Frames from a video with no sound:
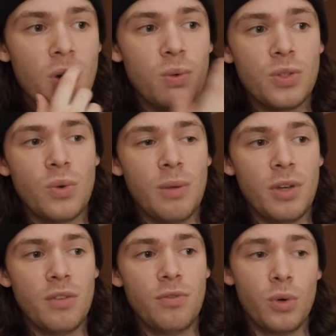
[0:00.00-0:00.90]

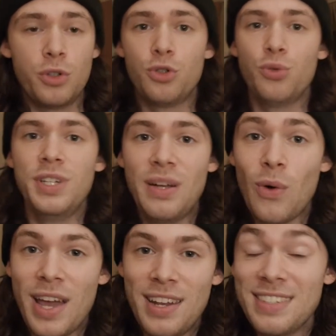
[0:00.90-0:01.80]
street
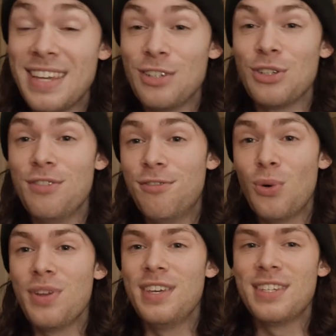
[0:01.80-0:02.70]
cred, essentially,
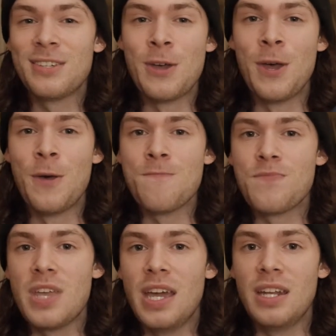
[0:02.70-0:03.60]
for this.
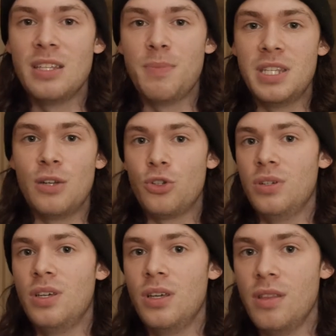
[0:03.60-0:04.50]
And it's
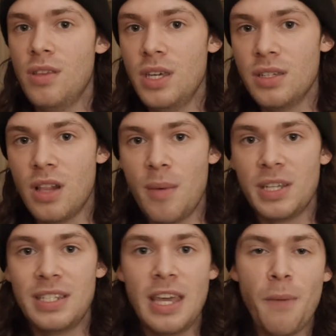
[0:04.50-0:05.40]
potentially the Islamic
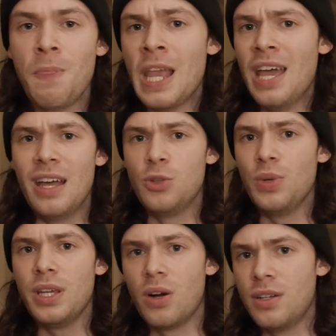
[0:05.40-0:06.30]
State. It's
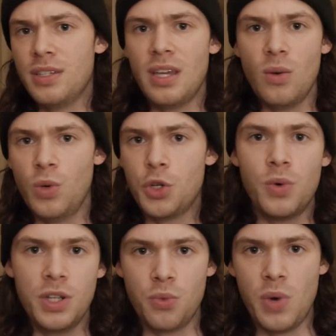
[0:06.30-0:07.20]
really hard to say which
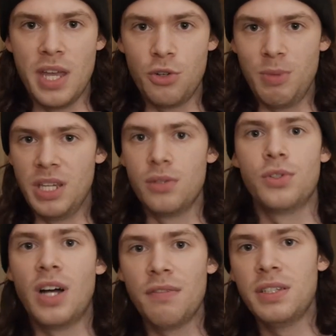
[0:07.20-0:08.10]
one is which, because
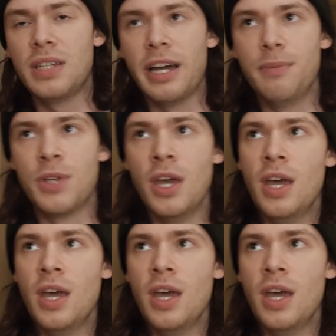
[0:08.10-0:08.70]
there's oftentimes